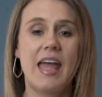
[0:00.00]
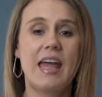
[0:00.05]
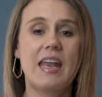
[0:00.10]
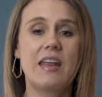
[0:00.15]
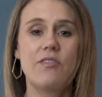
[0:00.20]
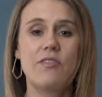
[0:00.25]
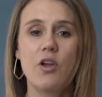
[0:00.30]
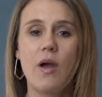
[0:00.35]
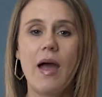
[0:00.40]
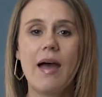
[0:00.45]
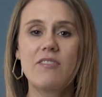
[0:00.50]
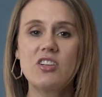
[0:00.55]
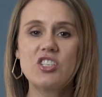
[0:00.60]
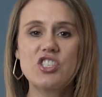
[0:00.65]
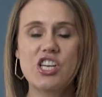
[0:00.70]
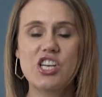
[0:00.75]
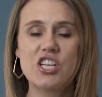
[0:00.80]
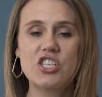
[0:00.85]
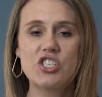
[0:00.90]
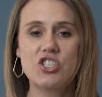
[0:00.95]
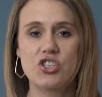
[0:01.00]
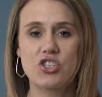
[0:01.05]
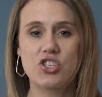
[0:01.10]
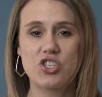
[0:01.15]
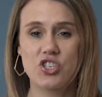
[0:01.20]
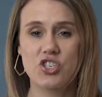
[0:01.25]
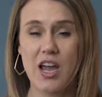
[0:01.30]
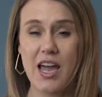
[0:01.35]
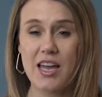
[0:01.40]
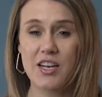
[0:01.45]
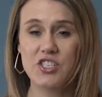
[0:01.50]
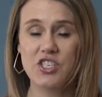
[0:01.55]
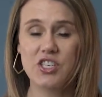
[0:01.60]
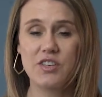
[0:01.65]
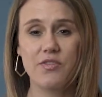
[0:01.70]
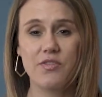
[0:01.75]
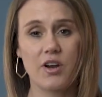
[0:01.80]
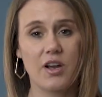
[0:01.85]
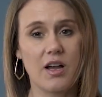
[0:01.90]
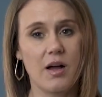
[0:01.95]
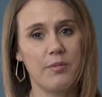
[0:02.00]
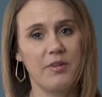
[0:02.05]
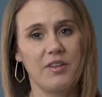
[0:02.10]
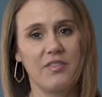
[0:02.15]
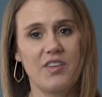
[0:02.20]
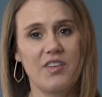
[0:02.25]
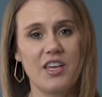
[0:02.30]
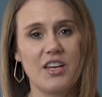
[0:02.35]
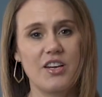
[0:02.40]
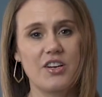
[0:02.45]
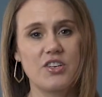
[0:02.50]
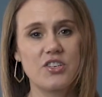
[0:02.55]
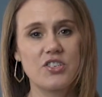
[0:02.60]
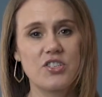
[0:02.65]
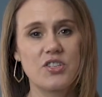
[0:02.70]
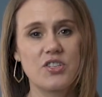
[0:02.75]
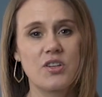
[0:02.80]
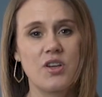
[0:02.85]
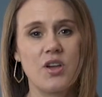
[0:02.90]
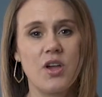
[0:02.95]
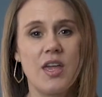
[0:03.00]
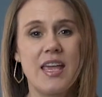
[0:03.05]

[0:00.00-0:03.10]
And if you haven't changed your strategy for a couple of years,